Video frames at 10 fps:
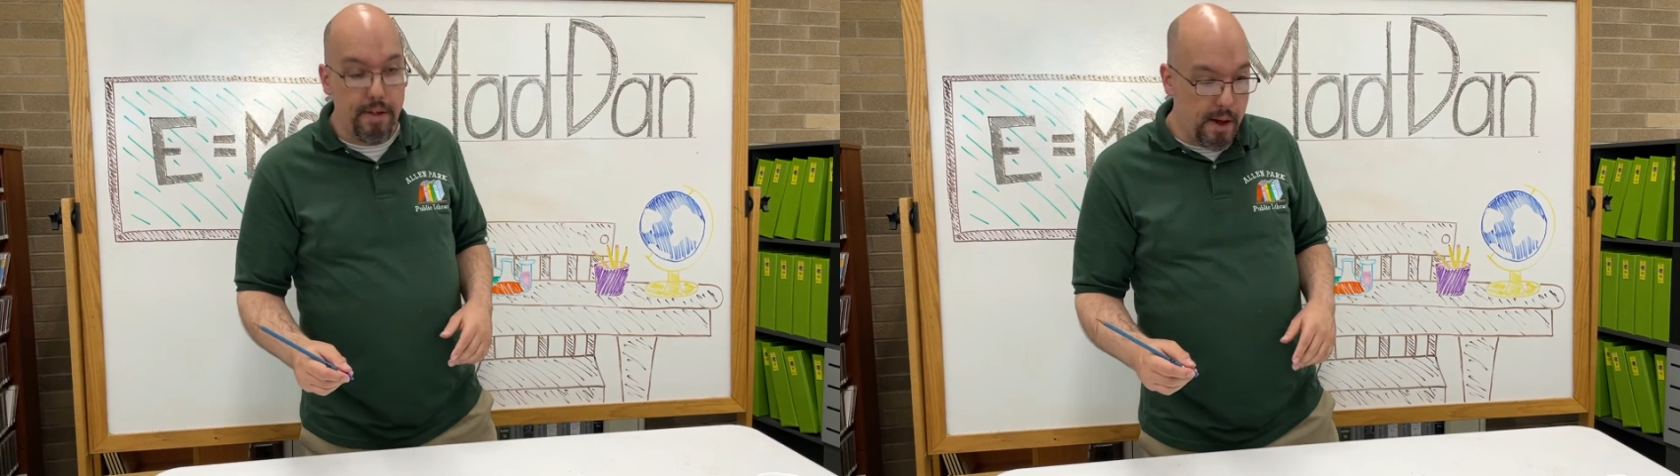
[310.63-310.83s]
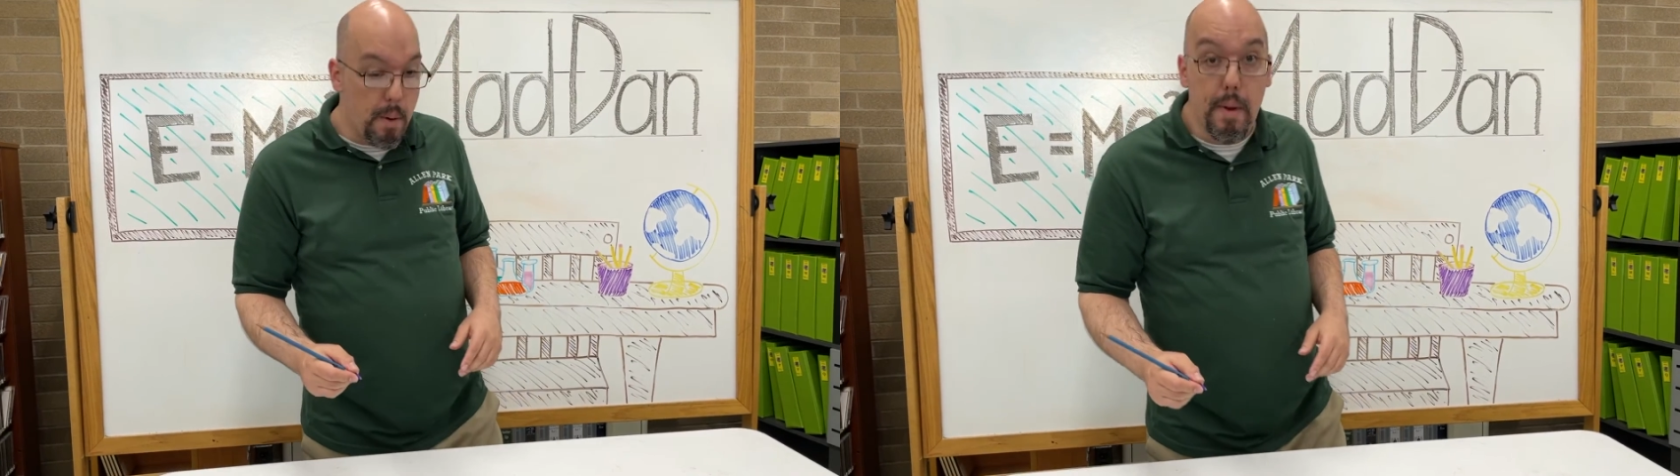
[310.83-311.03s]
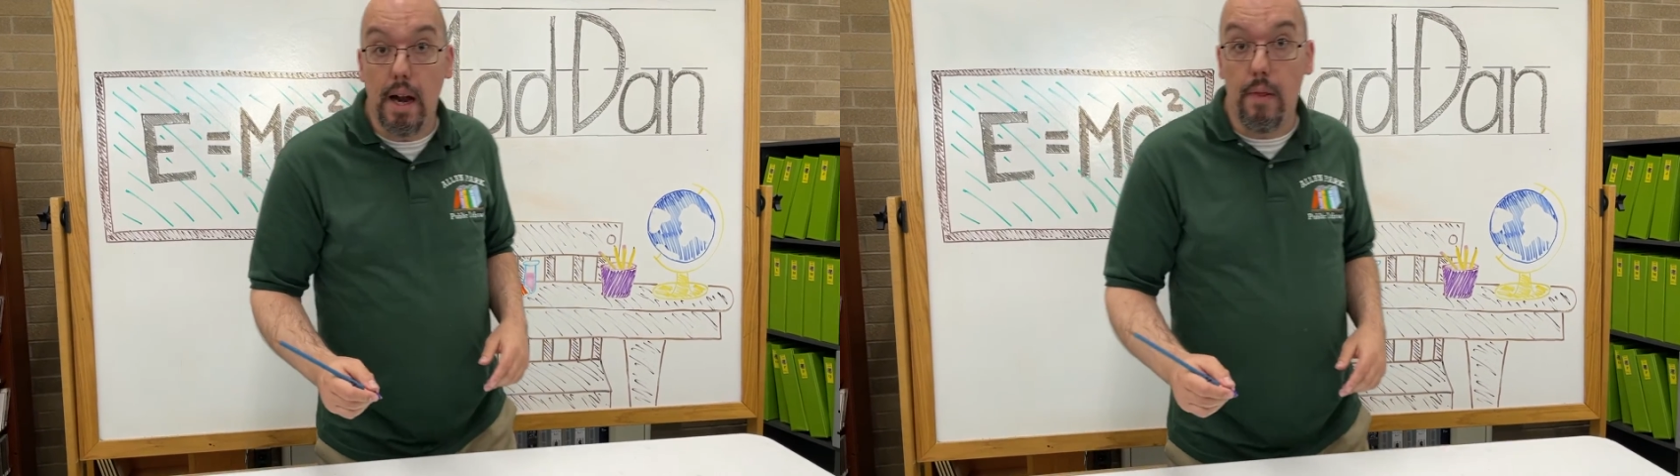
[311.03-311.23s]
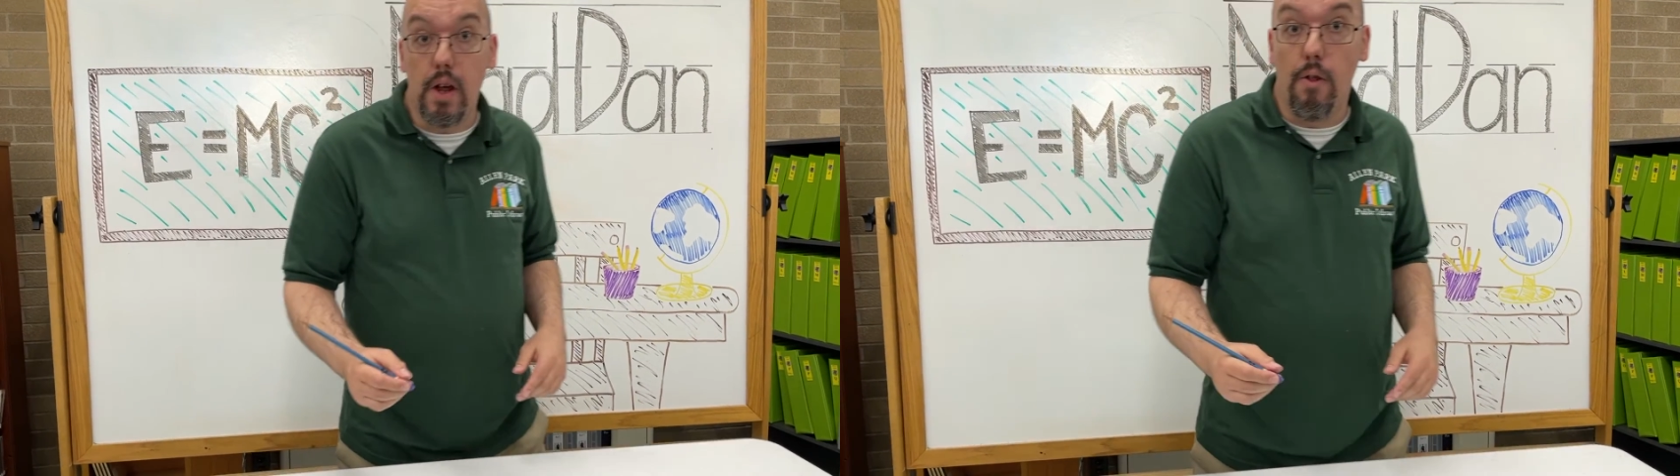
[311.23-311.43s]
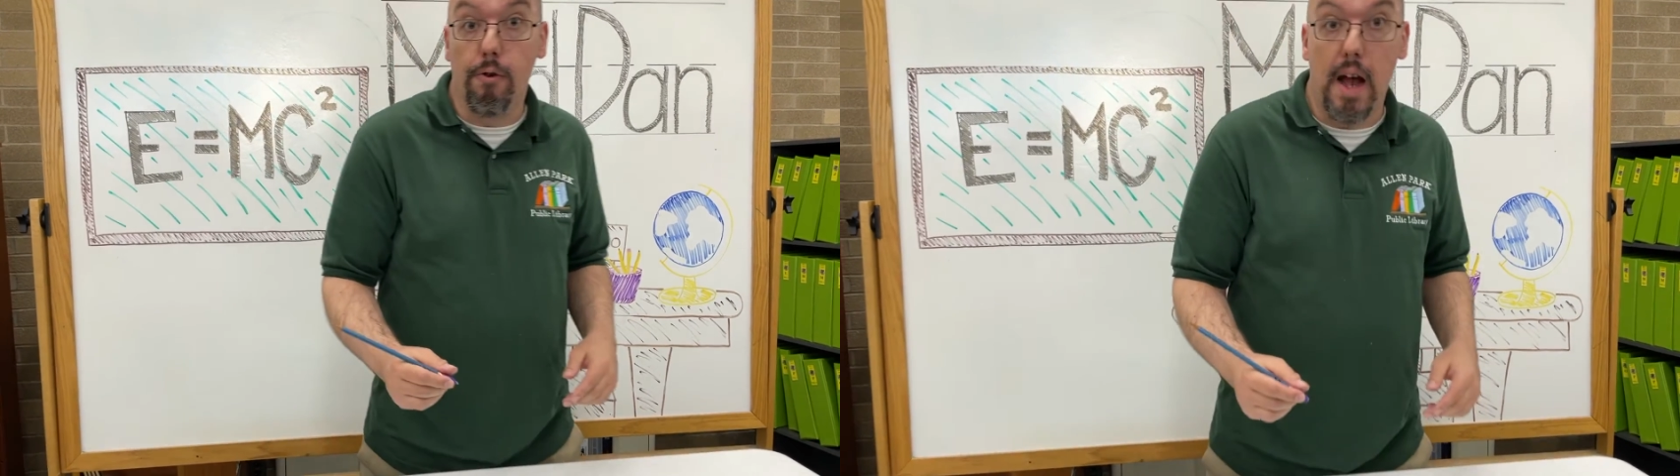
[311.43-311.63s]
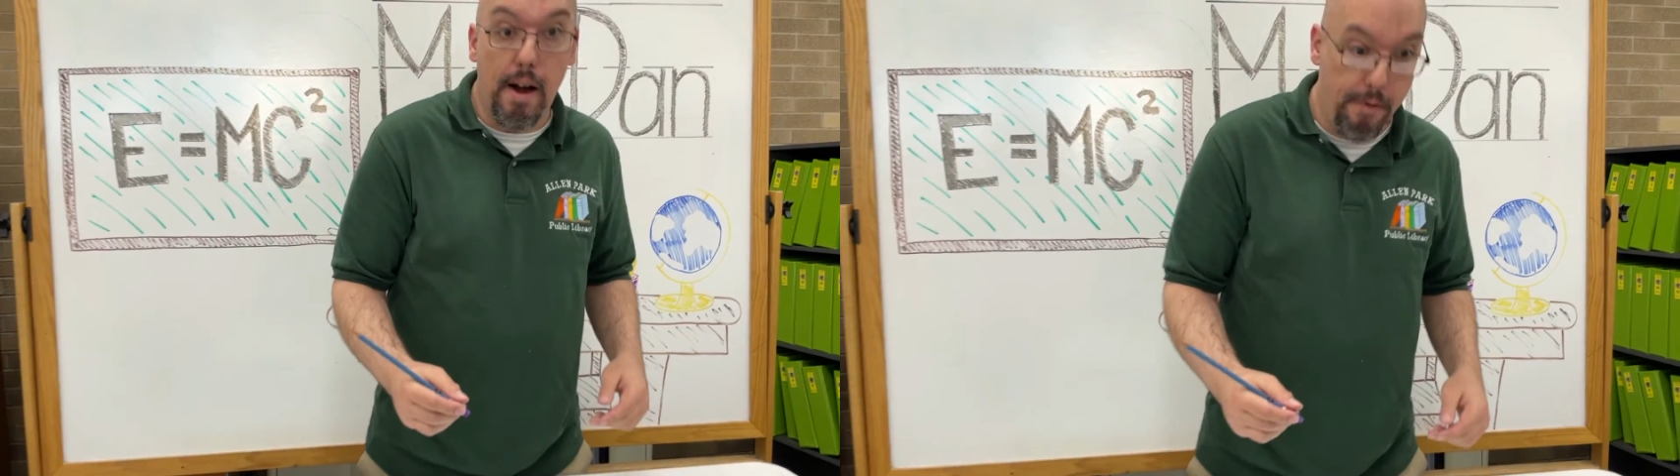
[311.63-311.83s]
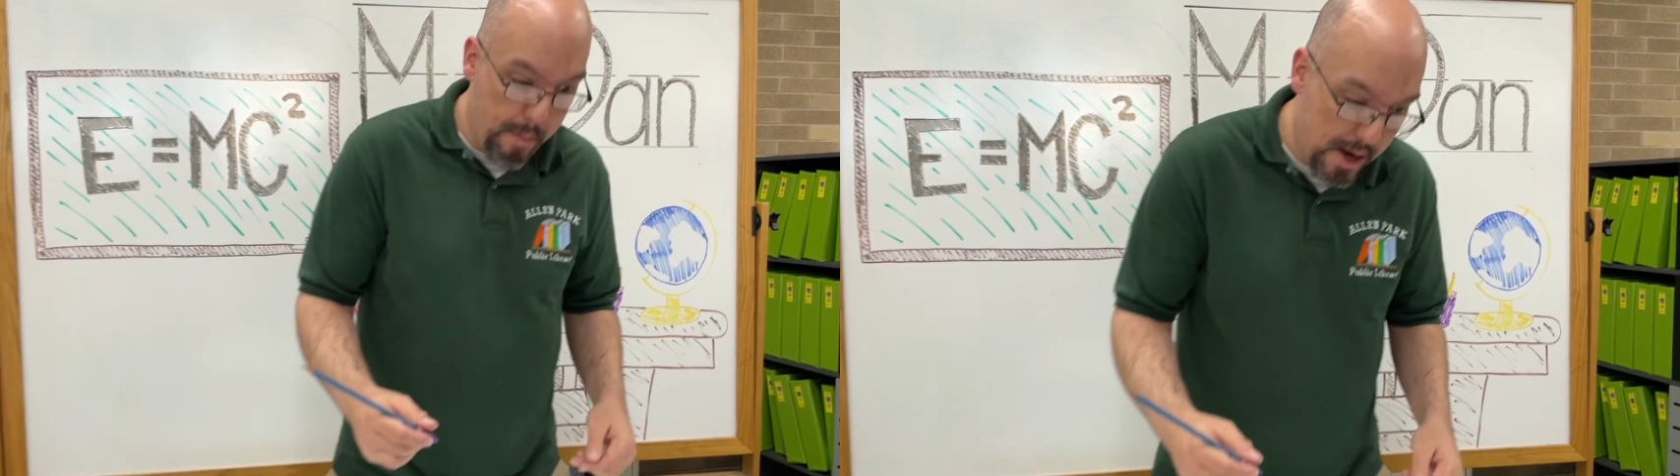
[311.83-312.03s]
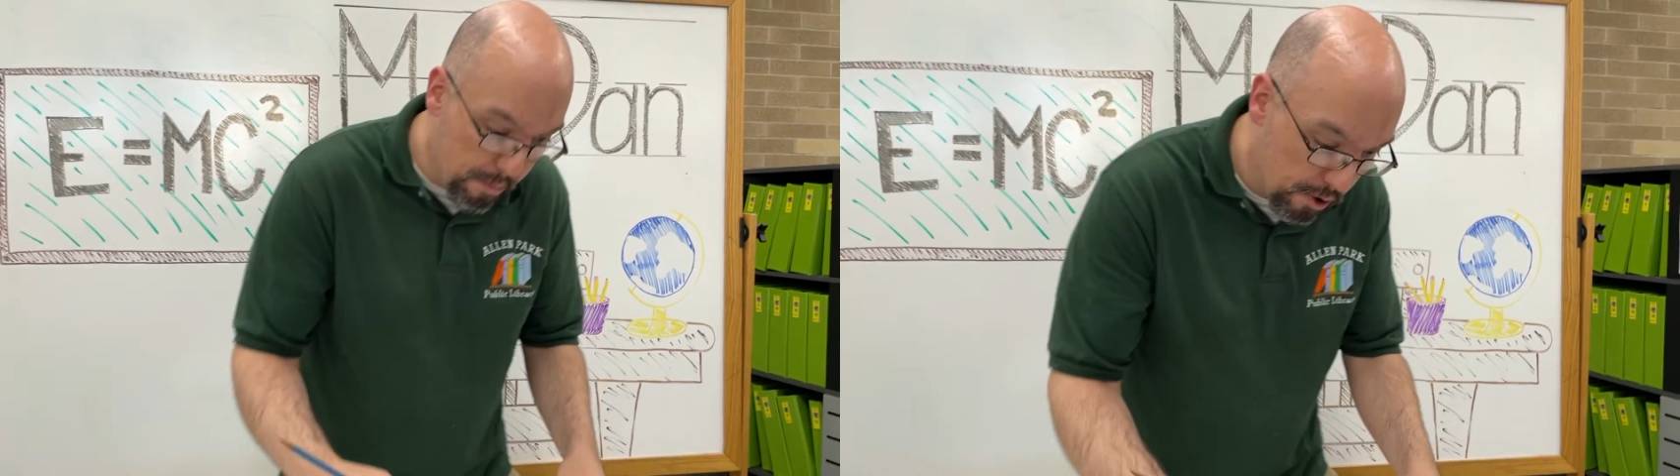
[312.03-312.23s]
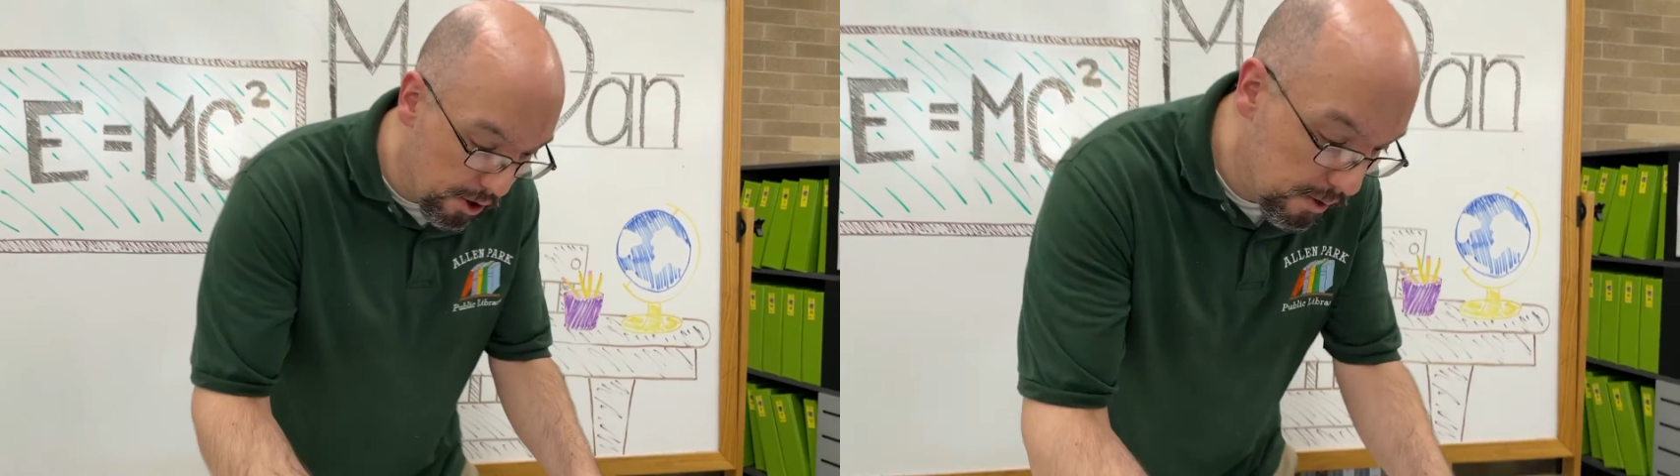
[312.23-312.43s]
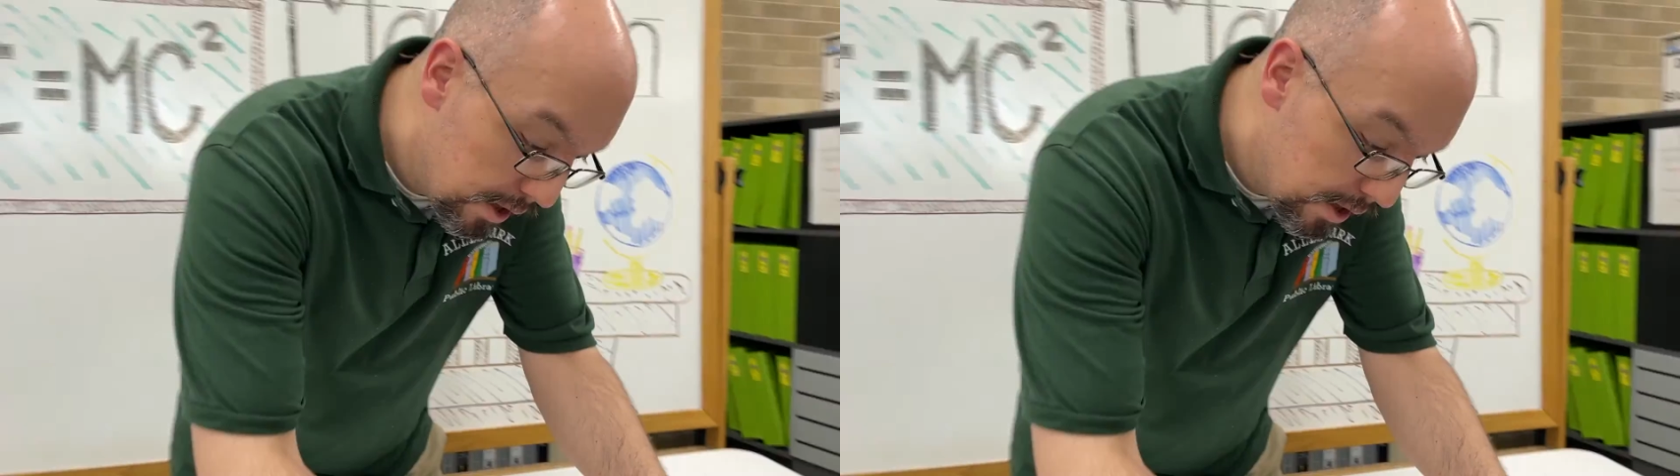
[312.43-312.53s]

that we made on the other side of the paper.